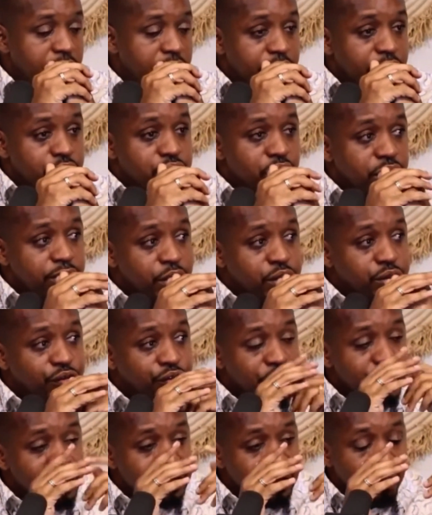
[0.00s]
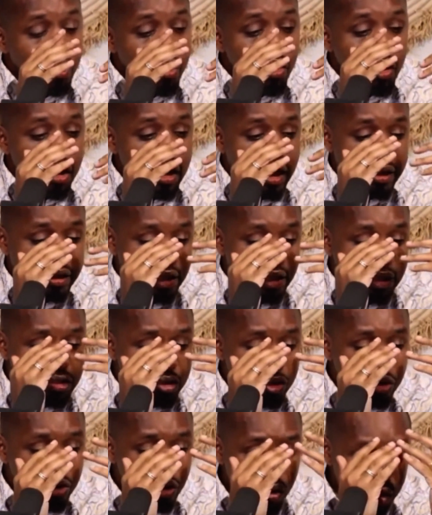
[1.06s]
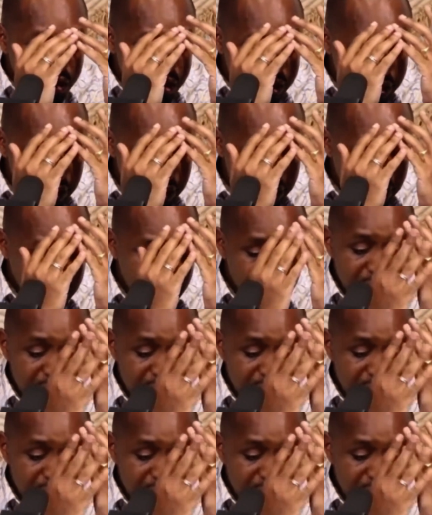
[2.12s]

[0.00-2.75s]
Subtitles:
and then told me to face the wall and then squat.